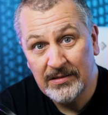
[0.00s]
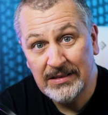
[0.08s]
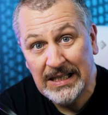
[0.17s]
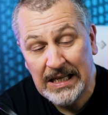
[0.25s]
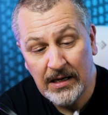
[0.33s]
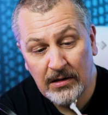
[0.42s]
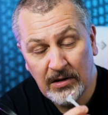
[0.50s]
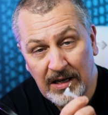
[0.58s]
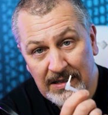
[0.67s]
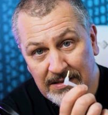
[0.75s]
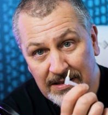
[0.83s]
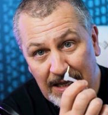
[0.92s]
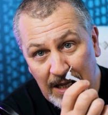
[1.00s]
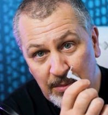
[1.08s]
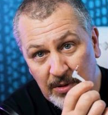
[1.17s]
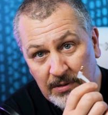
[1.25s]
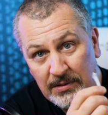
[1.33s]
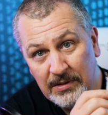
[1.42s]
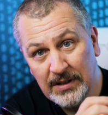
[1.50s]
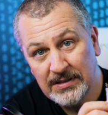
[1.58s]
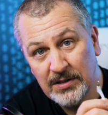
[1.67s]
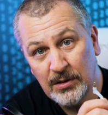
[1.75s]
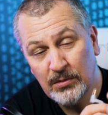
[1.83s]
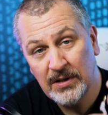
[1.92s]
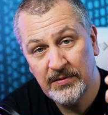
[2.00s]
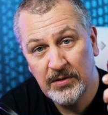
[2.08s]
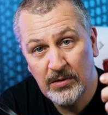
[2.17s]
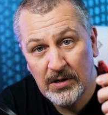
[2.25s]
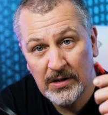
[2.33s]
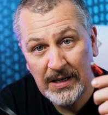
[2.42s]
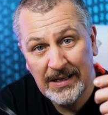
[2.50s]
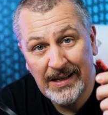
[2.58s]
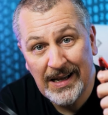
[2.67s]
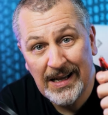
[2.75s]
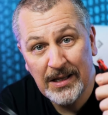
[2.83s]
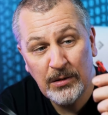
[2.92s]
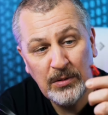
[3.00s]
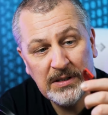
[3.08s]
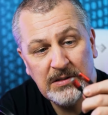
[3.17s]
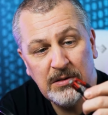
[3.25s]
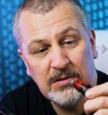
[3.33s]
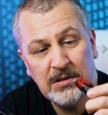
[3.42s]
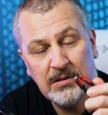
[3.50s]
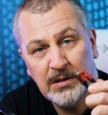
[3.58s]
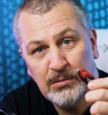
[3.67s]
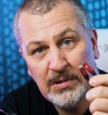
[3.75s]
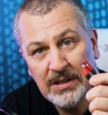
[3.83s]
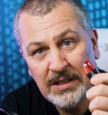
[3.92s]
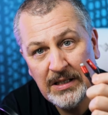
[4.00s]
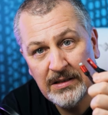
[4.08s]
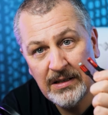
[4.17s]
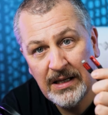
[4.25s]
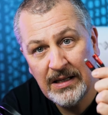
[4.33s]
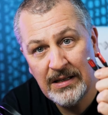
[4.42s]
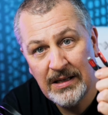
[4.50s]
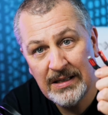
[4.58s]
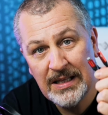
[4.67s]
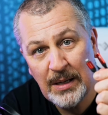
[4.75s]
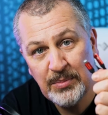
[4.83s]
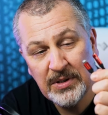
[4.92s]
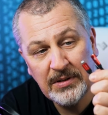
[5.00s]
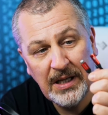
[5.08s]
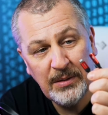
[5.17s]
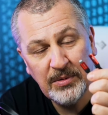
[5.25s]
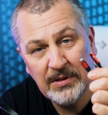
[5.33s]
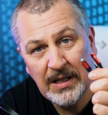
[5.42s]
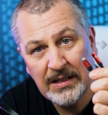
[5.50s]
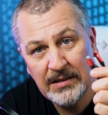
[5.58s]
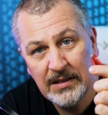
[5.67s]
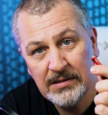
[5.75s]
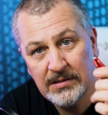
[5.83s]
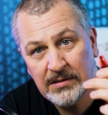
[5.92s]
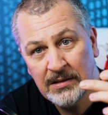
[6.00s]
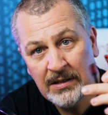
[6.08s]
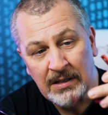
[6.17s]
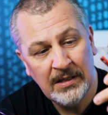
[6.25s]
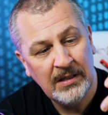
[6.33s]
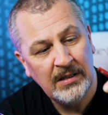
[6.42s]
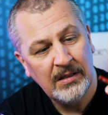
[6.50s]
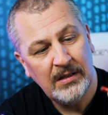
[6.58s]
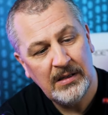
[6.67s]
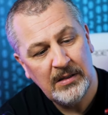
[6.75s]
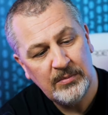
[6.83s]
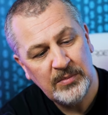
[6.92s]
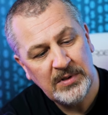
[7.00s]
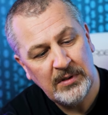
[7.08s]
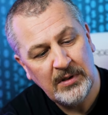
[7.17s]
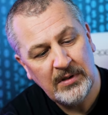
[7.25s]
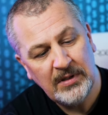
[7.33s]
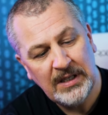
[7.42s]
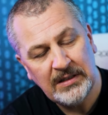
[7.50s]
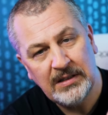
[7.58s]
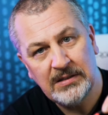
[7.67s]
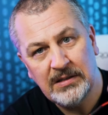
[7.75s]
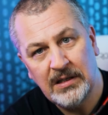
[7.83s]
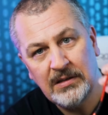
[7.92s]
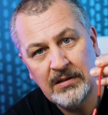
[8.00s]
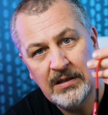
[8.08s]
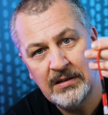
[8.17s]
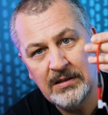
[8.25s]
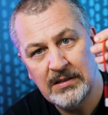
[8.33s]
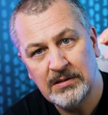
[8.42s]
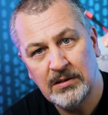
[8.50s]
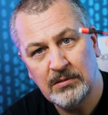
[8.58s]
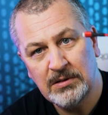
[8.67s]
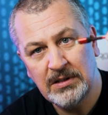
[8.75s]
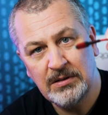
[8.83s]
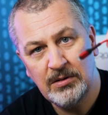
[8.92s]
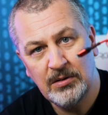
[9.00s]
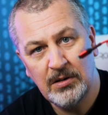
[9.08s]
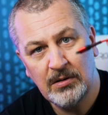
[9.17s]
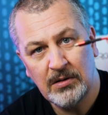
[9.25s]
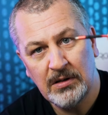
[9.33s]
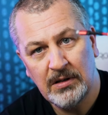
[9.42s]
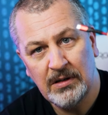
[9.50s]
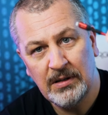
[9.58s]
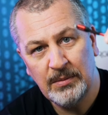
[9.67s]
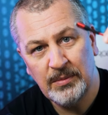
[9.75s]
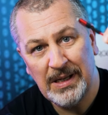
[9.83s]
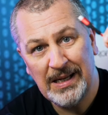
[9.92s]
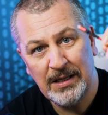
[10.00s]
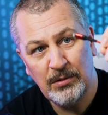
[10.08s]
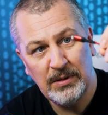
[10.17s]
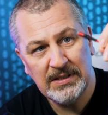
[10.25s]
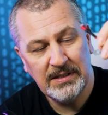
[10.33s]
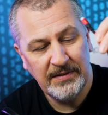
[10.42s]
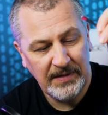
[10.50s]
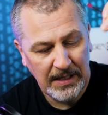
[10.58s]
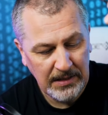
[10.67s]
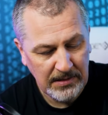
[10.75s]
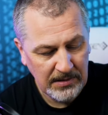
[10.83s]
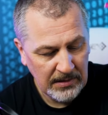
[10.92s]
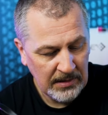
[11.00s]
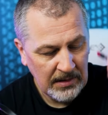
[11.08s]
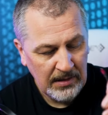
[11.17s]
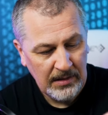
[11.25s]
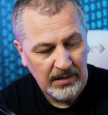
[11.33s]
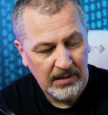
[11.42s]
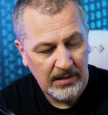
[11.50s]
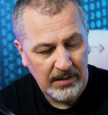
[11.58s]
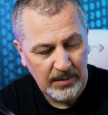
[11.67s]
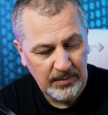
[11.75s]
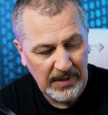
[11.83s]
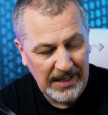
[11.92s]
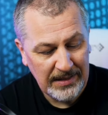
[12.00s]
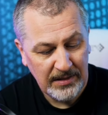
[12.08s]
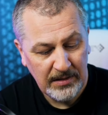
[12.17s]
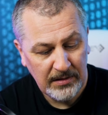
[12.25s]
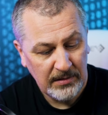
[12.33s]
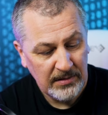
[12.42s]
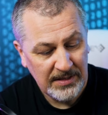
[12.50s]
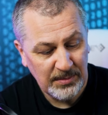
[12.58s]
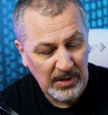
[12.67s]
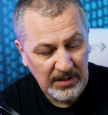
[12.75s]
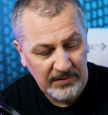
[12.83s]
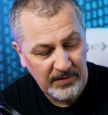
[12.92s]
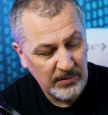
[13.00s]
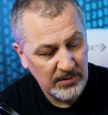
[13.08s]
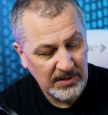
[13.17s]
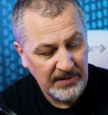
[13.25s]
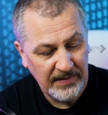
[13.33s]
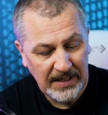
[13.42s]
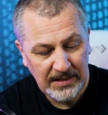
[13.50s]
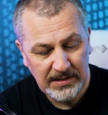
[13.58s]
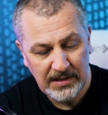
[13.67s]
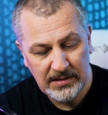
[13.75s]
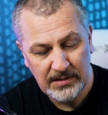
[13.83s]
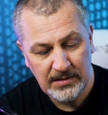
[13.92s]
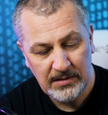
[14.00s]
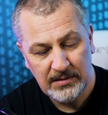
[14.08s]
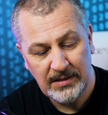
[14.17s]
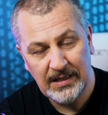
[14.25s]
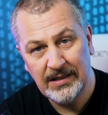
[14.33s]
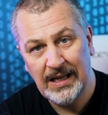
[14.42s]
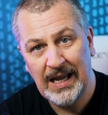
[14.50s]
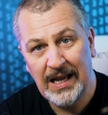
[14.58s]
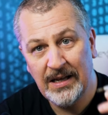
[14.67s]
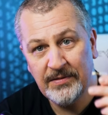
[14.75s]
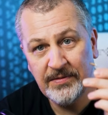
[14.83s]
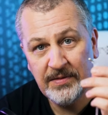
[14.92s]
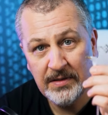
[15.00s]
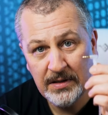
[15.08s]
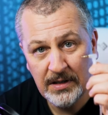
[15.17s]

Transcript: TRS cable. So if you are an iOS user, you will need an adapter cable like this. So you connect this here, and this goes into your iOS device. Other smartphones devices that have